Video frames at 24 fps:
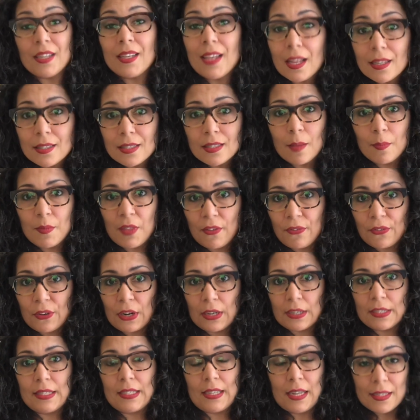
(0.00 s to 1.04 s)
Yes, I'm the
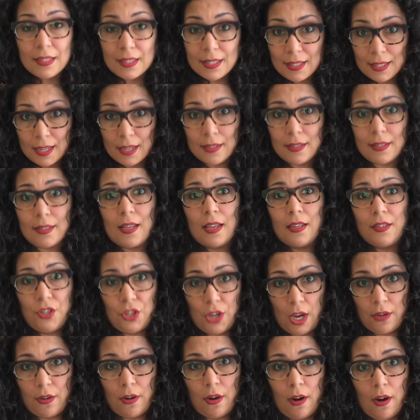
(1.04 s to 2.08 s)
first
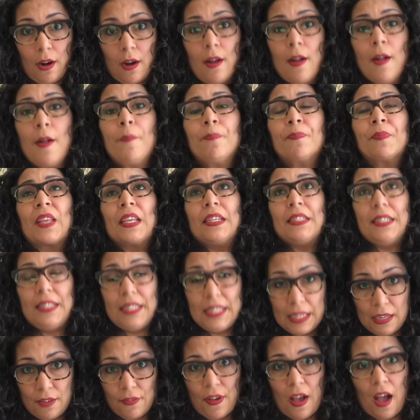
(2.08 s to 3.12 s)
cisgender
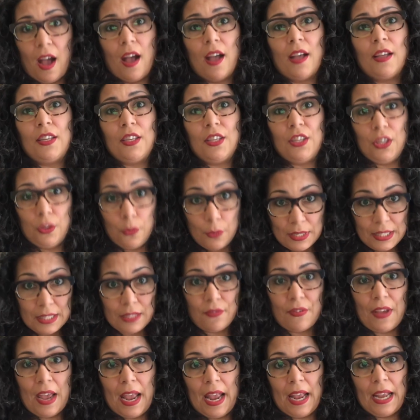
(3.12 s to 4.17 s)
diva US
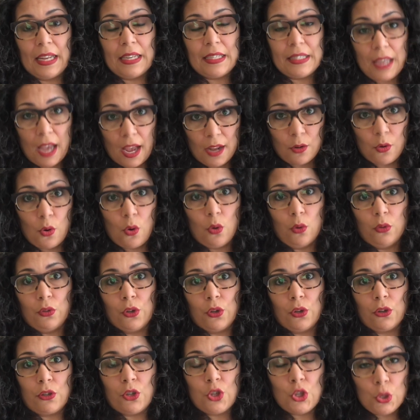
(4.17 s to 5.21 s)
of A title
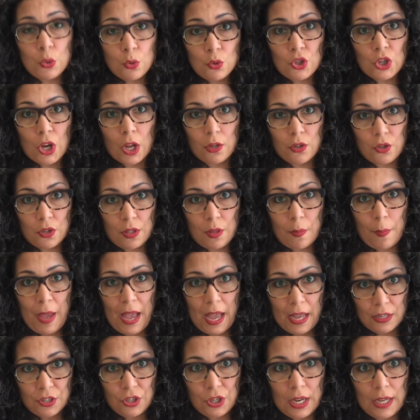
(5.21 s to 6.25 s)
holder to judge the
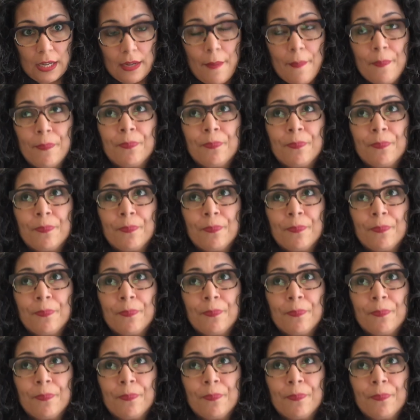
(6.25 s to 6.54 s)
pageant.